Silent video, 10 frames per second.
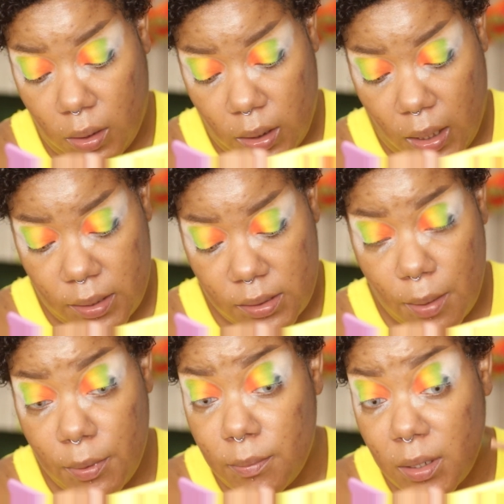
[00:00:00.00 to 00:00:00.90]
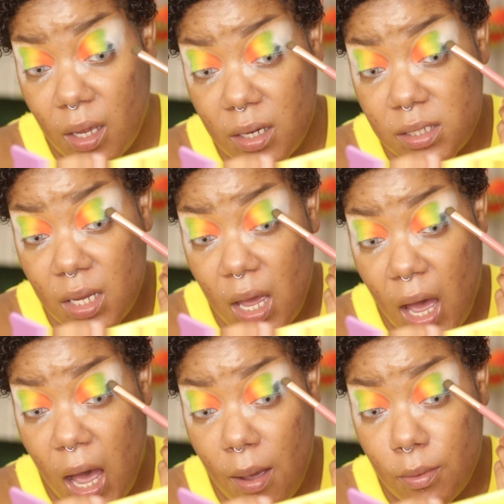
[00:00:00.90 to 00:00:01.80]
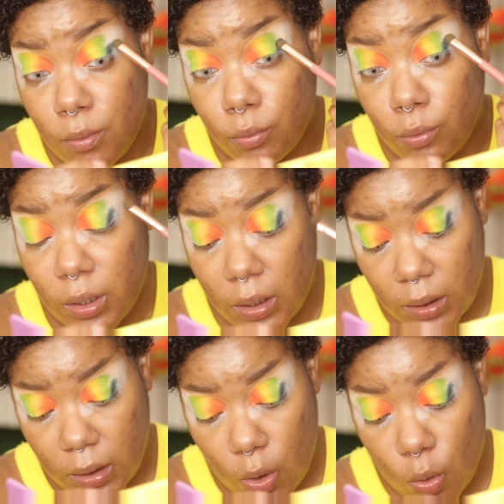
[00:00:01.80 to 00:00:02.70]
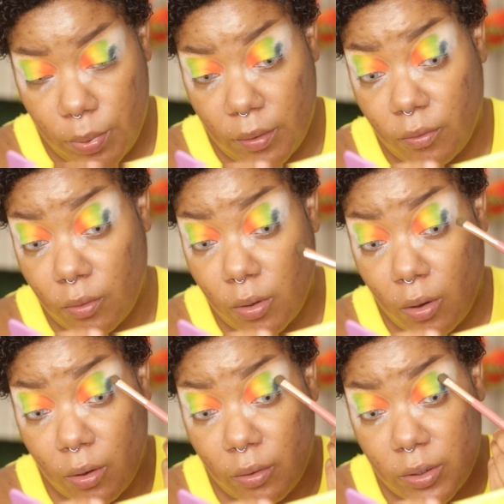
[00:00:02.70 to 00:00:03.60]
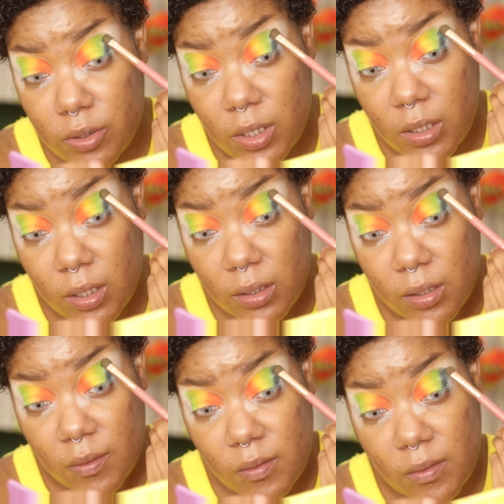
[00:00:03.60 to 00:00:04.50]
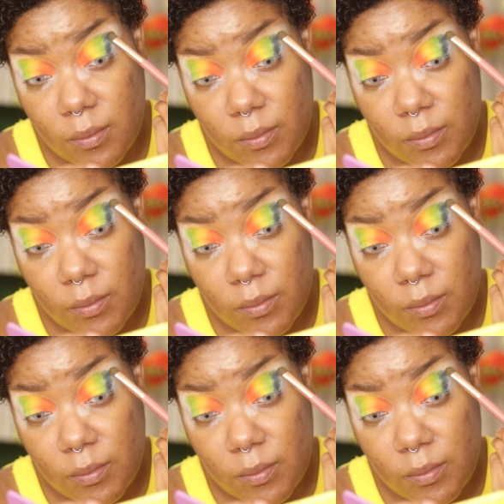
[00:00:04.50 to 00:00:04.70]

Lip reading: Yes, I'm gonna be honest. I've been really hoping for a dark green shade like this.